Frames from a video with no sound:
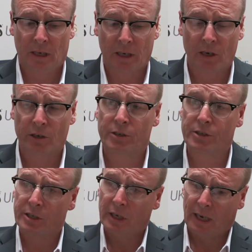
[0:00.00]

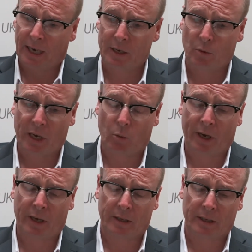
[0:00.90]
lungs, anywhere
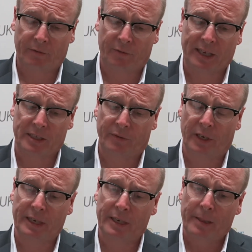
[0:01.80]
where
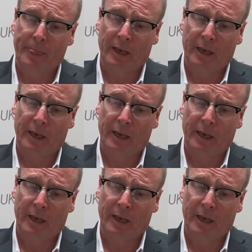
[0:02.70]
effectively